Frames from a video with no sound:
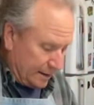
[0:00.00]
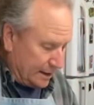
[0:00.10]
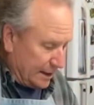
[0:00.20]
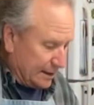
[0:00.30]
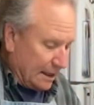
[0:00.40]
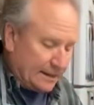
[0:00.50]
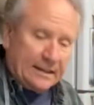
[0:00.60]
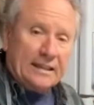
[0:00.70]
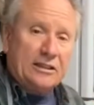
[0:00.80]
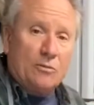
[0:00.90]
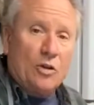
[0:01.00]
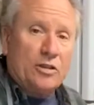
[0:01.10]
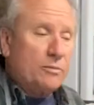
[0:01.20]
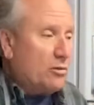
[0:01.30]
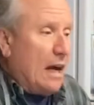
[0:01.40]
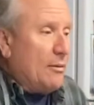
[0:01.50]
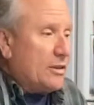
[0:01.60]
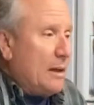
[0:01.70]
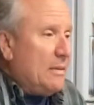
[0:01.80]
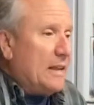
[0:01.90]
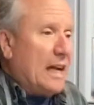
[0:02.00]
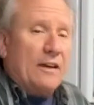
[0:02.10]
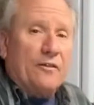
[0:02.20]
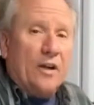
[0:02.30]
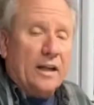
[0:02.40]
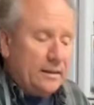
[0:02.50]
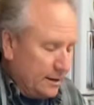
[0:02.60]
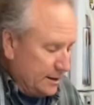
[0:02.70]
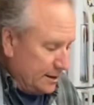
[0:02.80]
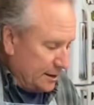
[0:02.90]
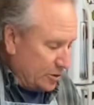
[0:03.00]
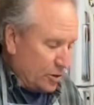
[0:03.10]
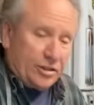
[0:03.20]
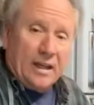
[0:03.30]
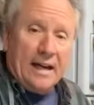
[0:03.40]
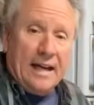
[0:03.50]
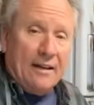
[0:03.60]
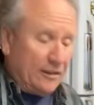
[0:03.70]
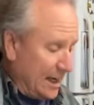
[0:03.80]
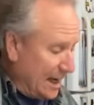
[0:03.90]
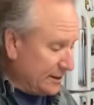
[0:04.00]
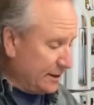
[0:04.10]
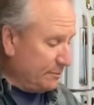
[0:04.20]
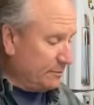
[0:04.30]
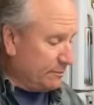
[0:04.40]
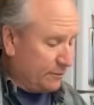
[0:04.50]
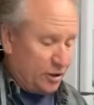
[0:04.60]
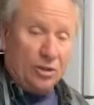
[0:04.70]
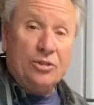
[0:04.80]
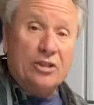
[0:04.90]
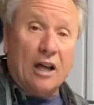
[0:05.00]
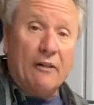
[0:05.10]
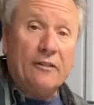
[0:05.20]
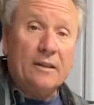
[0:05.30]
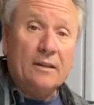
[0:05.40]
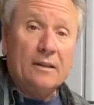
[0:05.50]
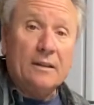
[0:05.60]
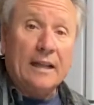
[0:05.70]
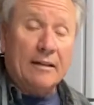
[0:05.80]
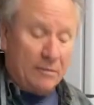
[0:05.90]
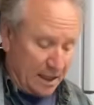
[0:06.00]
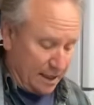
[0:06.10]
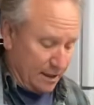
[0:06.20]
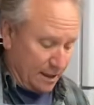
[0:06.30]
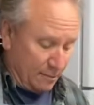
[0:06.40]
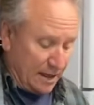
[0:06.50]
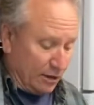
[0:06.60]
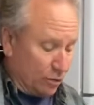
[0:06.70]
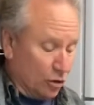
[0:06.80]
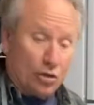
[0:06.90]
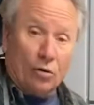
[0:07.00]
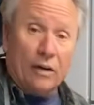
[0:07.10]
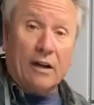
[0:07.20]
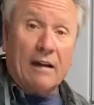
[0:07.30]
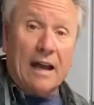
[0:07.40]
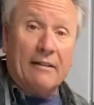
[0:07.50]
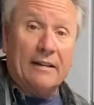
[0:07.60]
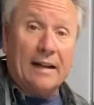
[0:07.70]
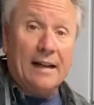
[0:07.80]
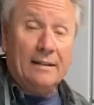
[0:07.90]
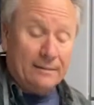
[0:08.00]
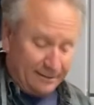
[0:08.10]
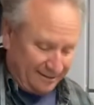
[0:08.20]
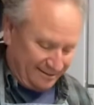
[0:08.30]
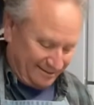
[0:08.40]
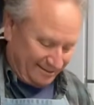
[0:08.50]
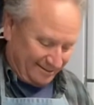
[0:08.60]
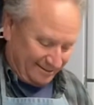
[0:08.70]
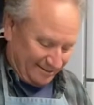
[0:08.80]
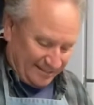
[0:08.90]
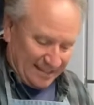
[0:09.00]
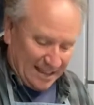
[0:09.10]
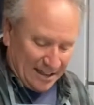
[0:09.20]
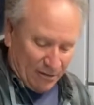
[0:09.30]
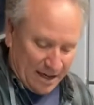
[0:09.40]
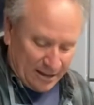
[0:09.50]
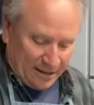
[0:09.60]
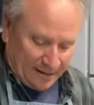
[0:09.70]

Uh, I'd like to get some more subscribers. That'd be kind of fun. Of course, then I'd have to actually do stuff and, and uh, make a real career out of it, huh? Anyways.